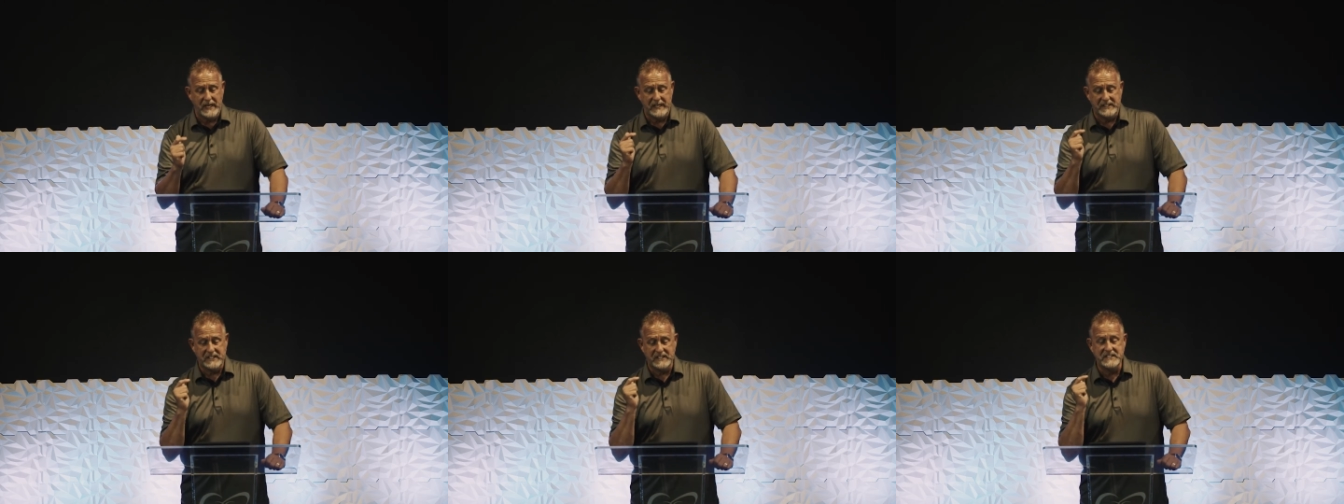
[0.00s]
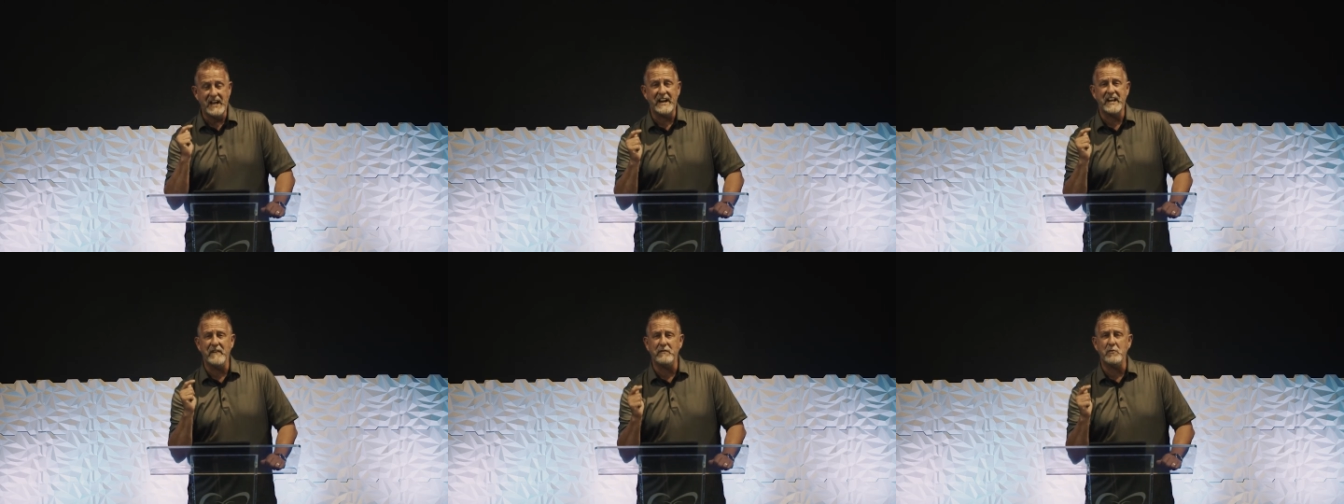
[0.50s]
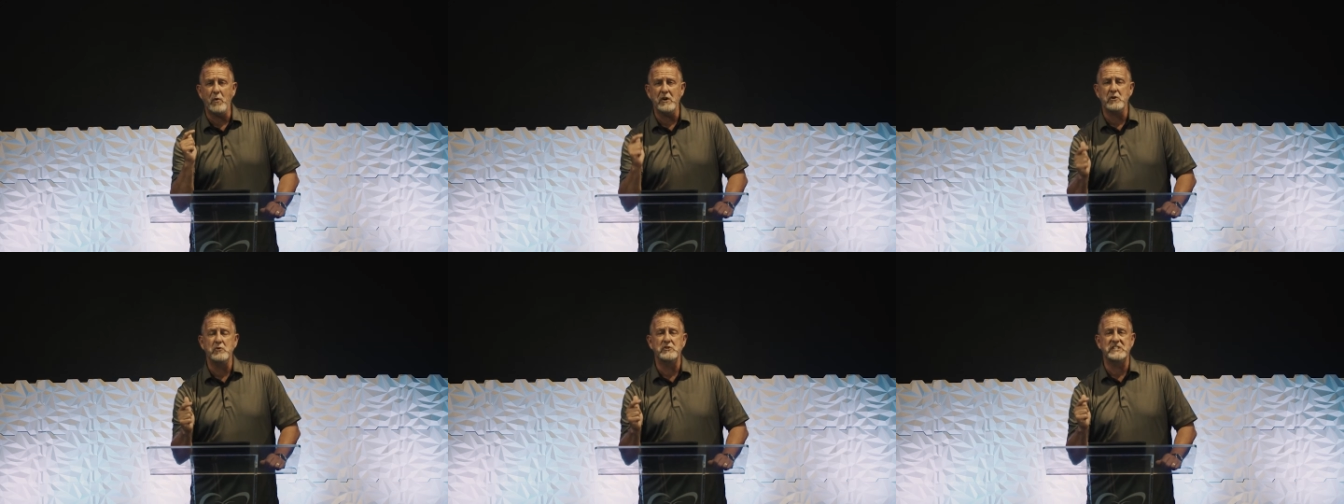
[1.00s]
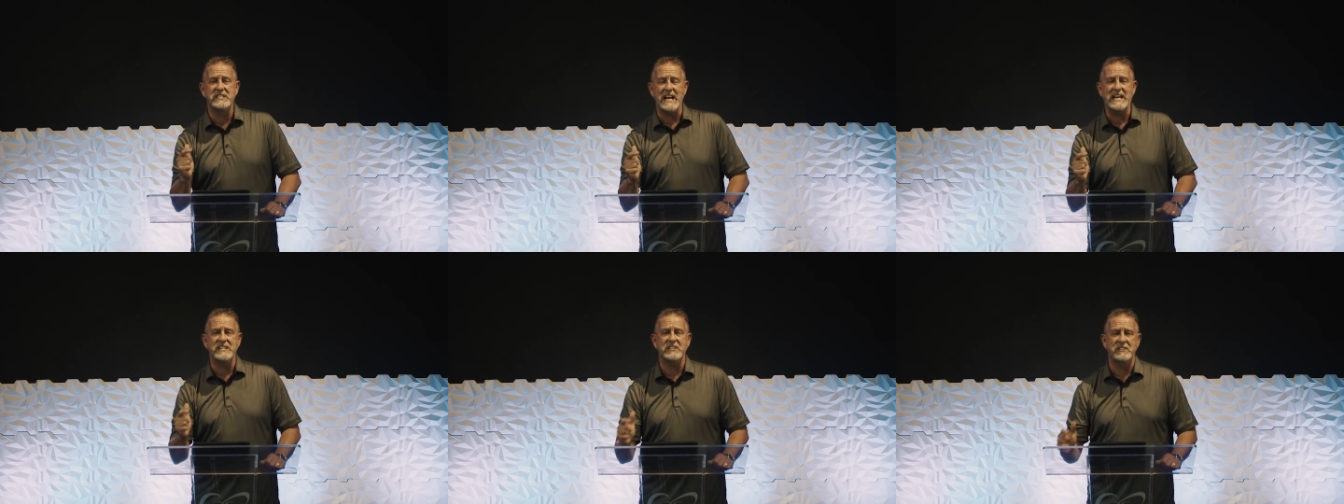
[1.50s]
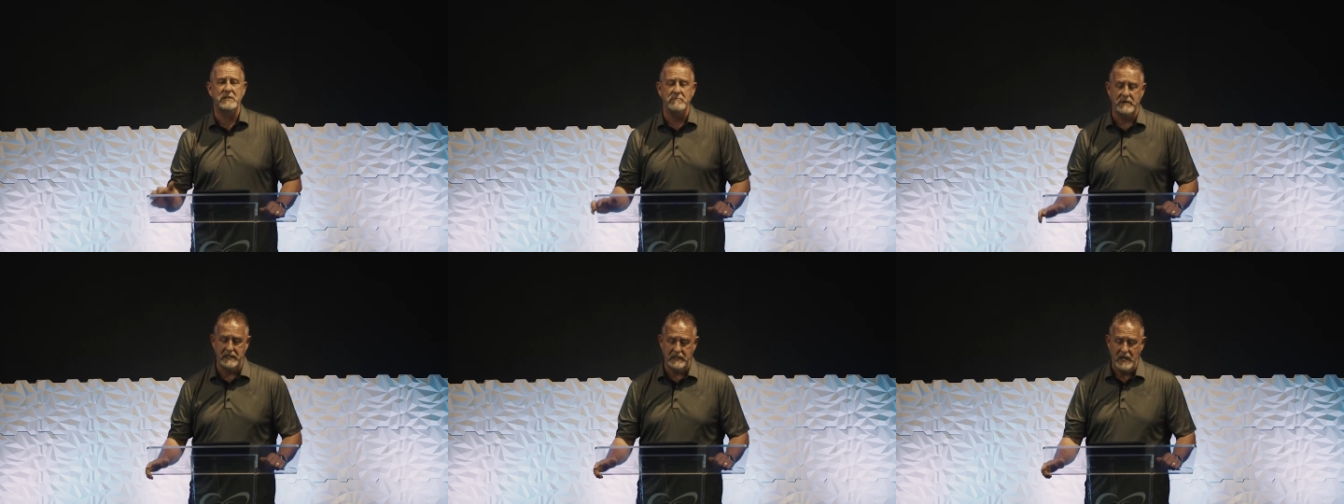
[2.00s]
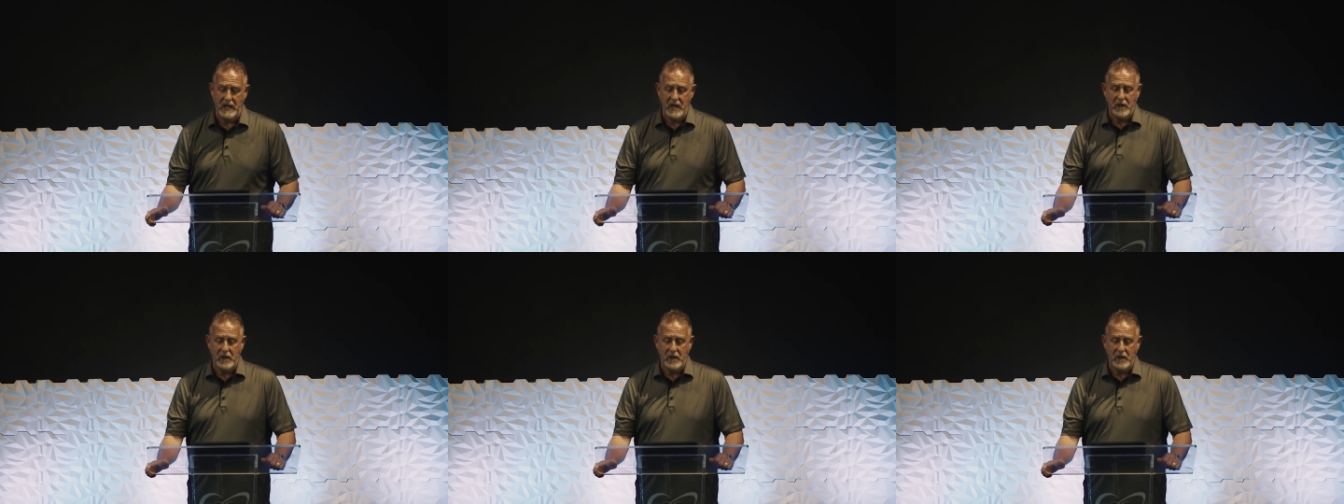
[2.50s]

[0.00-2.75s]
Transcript: he says, "Not everyone who says to me,